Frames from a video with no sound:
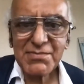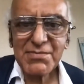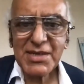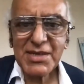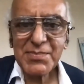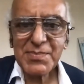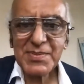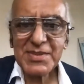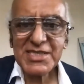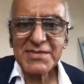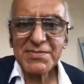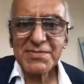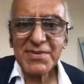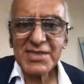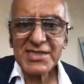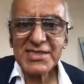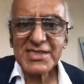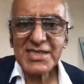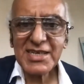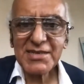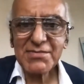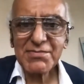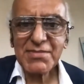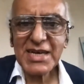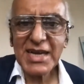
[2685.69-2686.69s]
my principle is
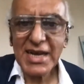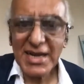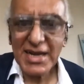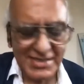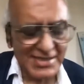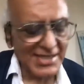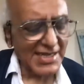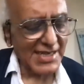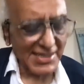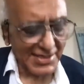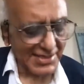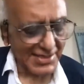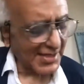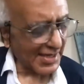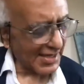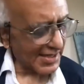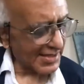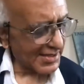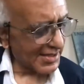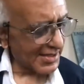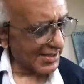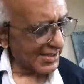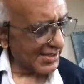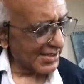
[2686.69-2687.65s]
that, my idea is that